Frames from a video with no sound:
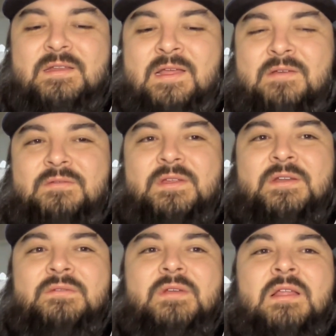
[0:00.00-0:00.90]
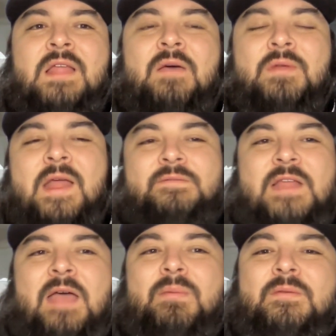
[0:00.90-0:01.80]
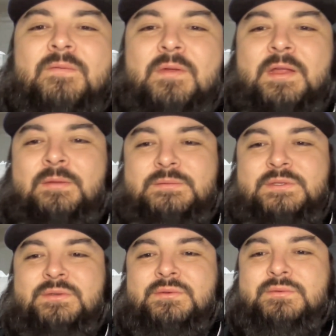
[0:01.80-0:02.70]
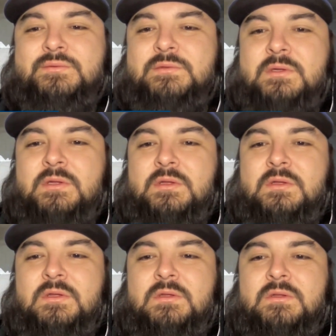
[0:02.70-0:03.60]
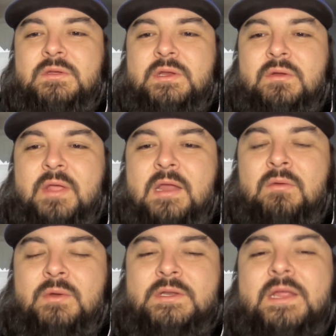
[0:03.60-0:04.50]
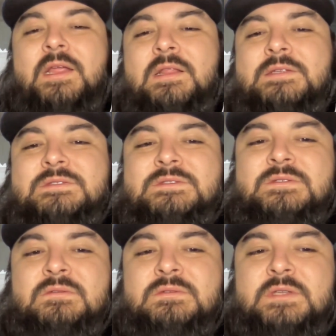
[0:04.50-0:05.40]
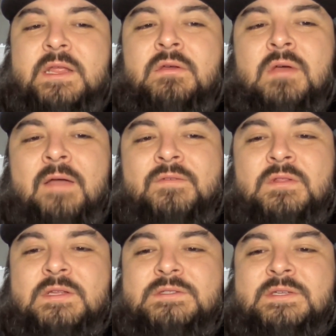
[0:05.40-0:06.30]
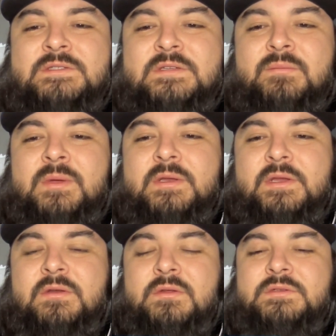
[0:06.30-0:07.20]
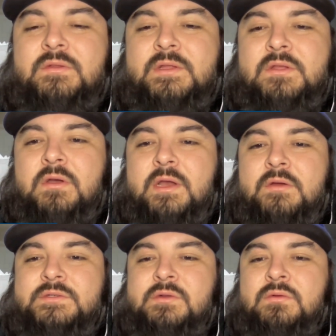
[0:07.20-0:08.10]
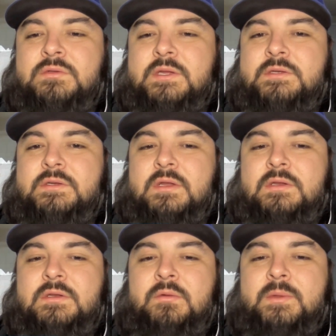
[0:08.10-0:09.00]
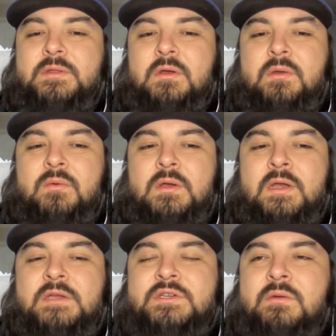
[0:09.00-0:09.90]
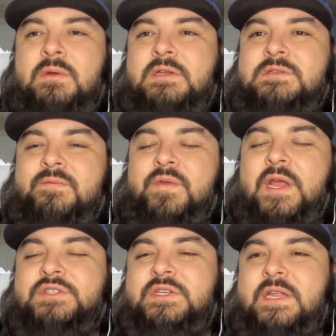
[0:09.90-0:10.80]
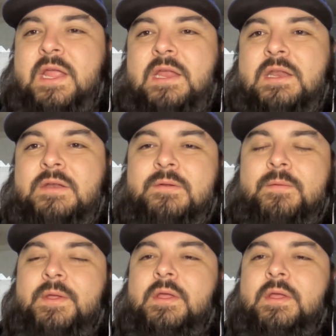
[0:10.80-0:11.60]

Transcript: Now, you know, a lot would have to happen for him to, you know, get a ridiculous deal after this season, but, you know, he's only 30 years old and he'll be 31 next year when he's a free agent again. And,